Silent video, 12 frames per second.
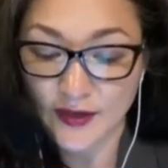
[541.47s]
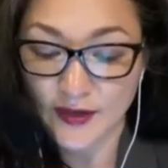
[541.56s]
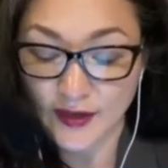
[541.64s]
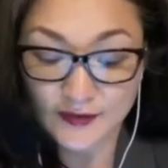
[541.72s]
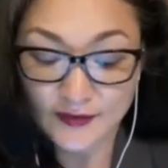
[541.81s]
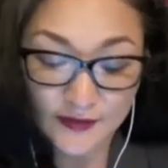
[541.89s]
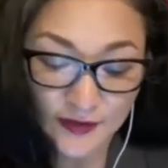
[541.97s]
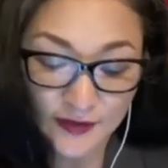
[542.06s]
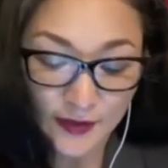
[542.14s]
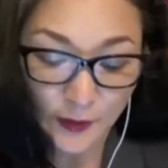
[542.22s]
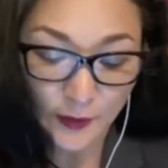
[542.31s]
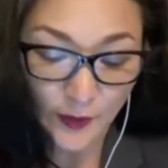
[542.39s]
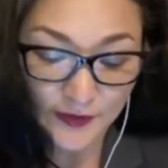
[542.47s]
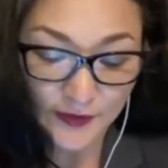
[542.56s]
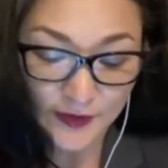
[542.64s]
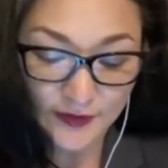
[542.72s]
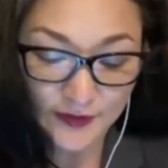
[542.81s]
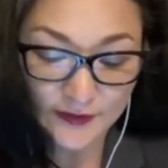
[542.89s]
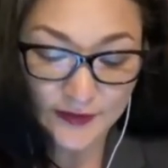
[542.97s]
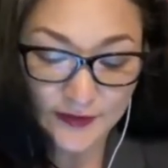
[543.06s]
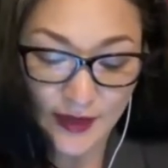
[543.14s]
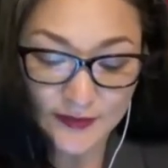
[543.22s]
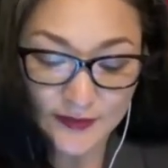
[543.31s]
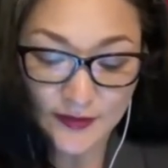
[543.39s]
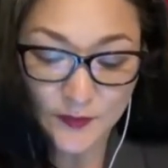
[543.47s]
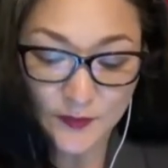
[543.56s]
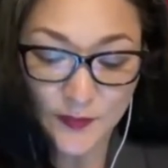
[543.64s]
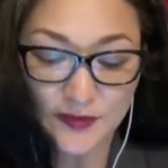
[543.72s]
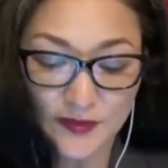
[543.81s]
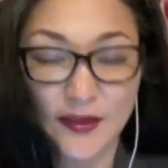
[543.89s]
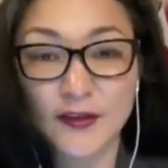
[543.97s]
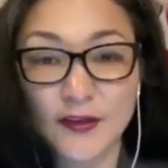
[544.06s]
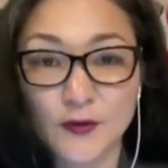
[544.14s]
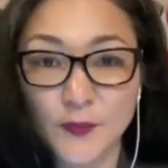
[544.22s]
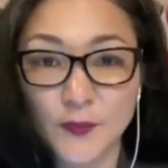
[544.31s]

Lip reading: And, I think that sentiment is echoed